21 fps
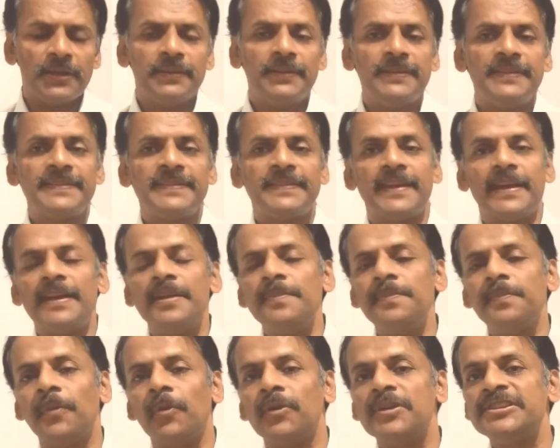These
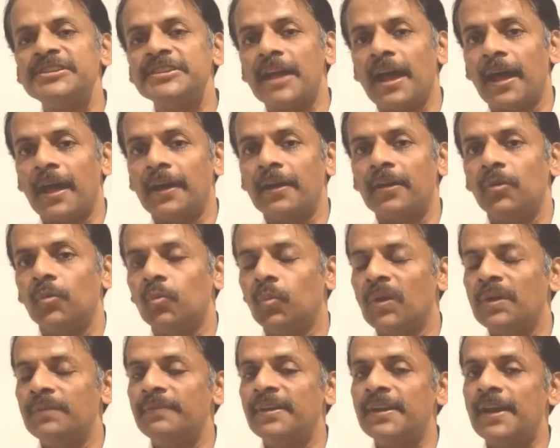10 points are
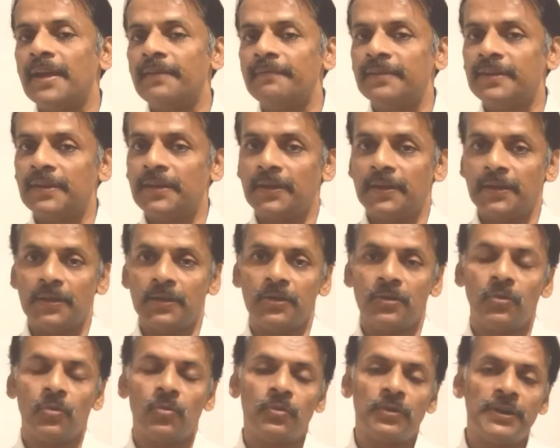one I will
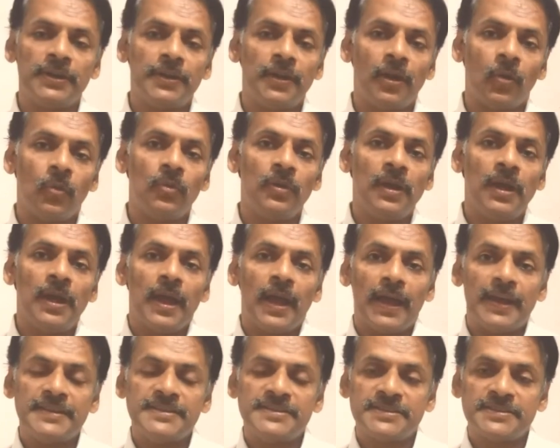note it down.
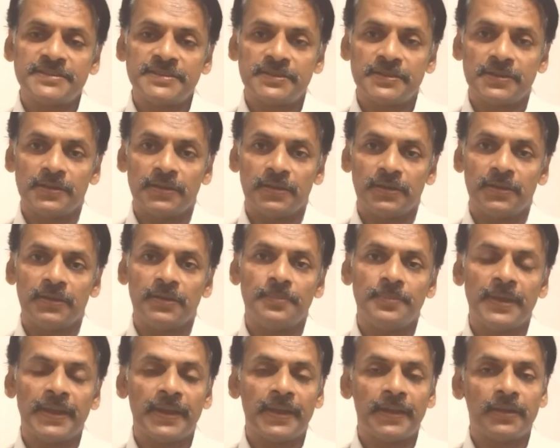I just
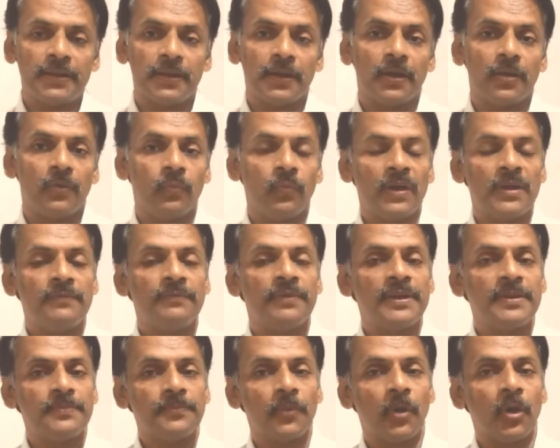make it one
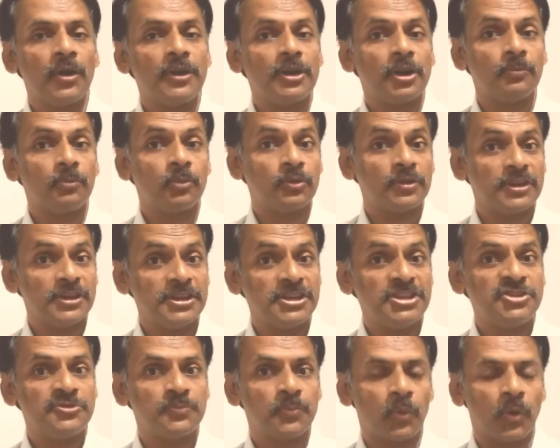point about
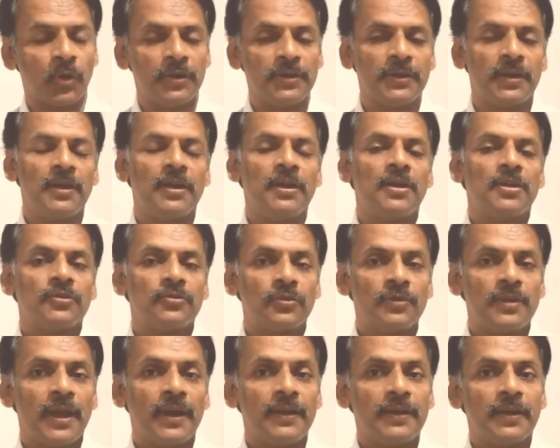each point so
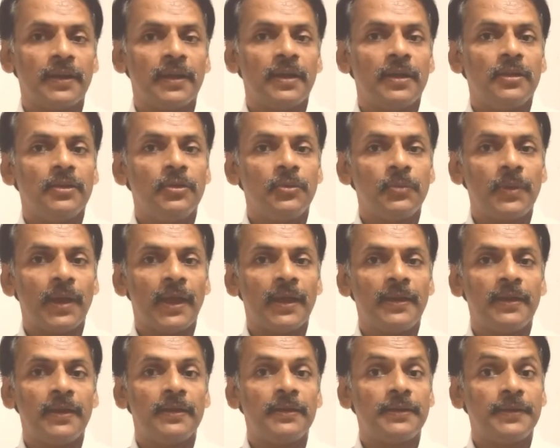that you
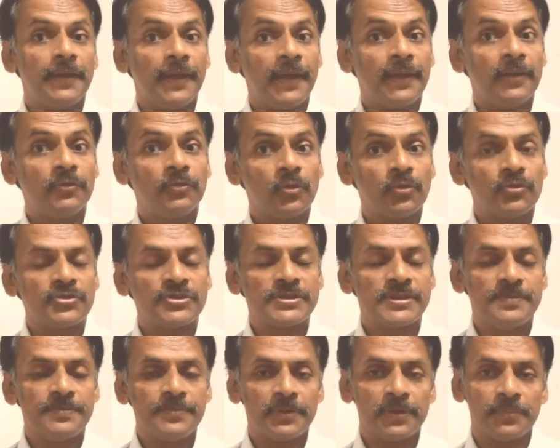can take those
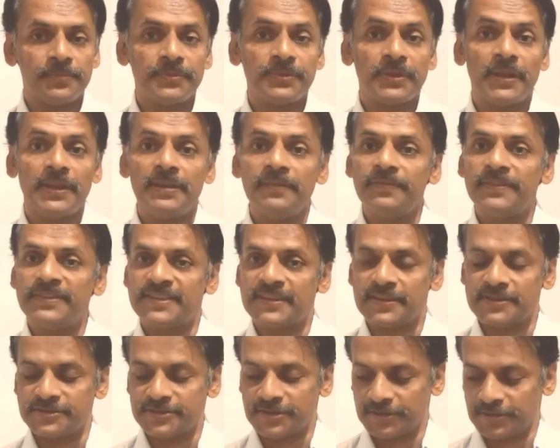symptoms in
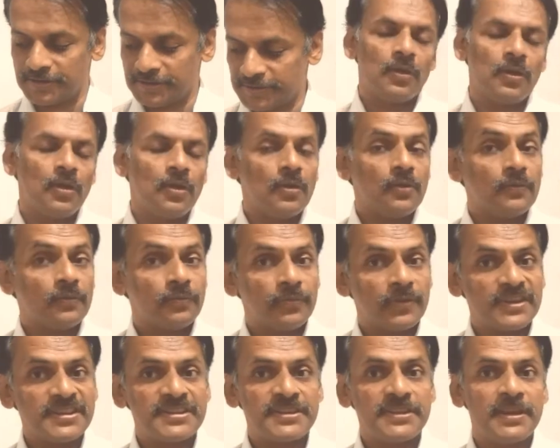physical generals.
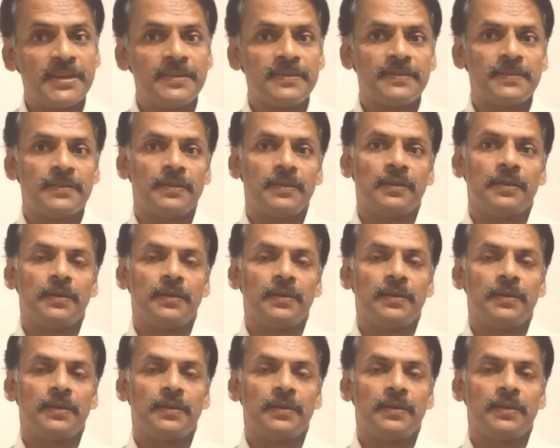First is